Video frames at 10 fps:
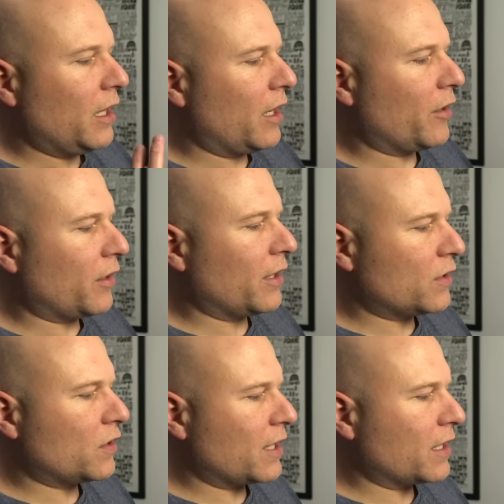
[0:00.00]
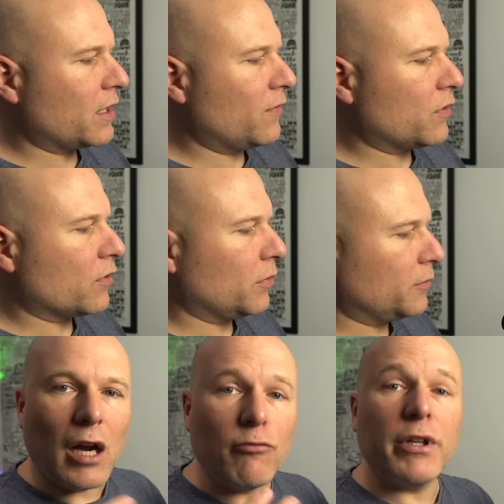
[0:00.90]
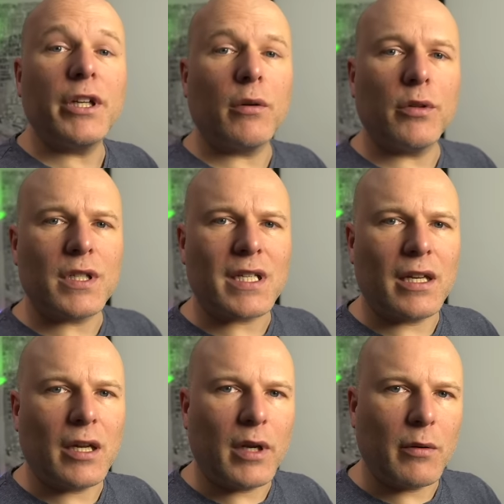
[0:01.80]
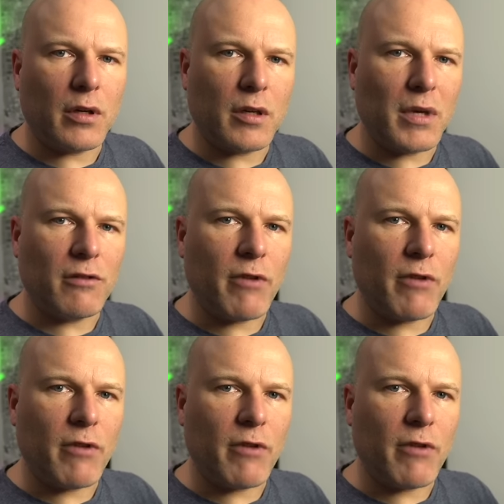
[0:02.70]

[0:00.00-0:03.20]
I think that's just asking for trouble. I really don't understand how anyone can make